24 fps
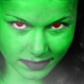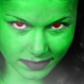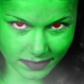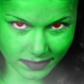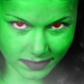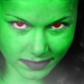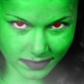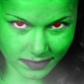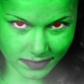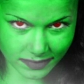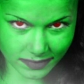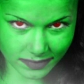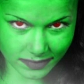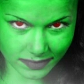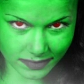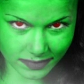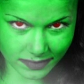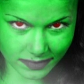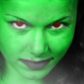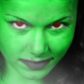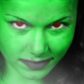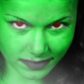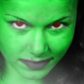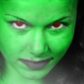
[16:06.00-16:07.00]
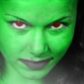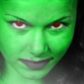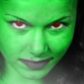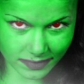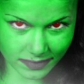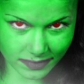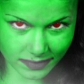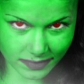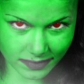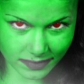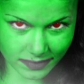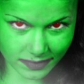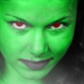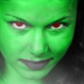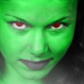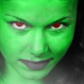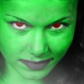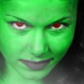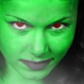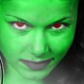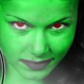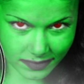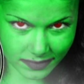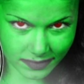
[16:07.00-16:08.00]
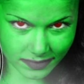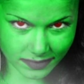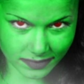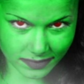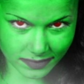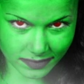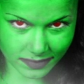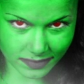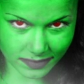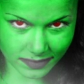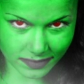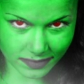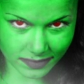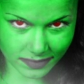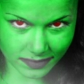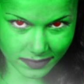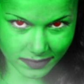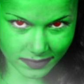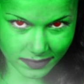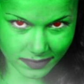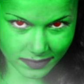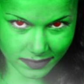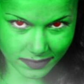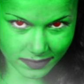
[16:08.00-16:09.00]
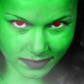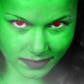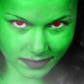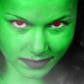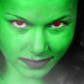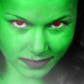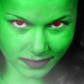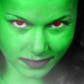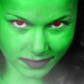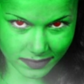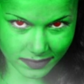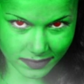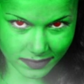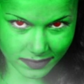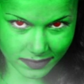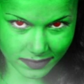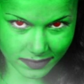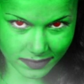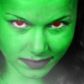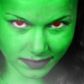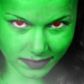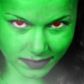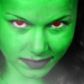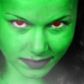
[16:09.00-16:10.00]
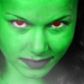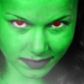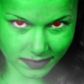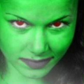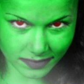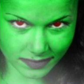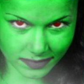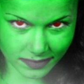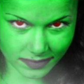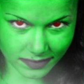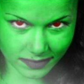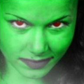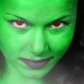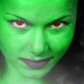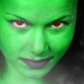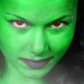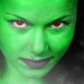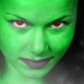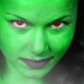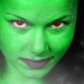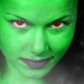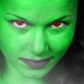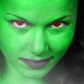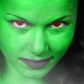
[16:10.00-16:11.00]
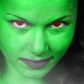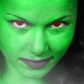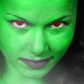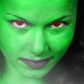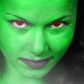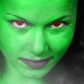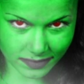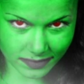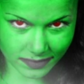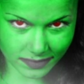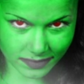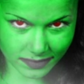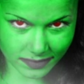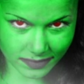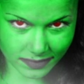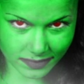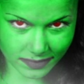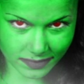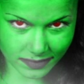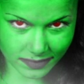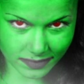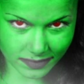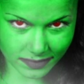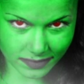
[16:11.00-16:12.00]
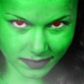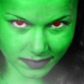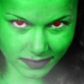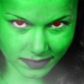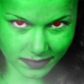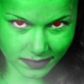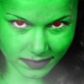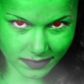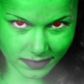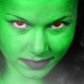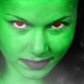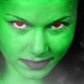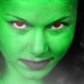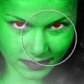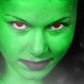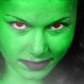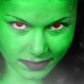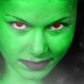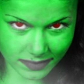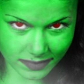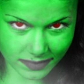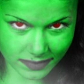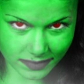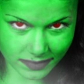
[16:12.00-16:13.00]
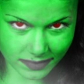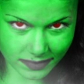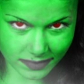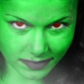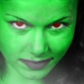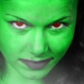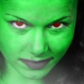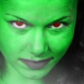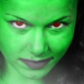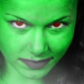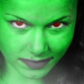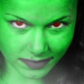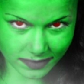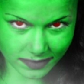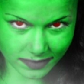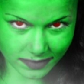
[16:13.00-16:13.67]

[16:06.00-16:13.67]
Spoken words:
(no one is talking)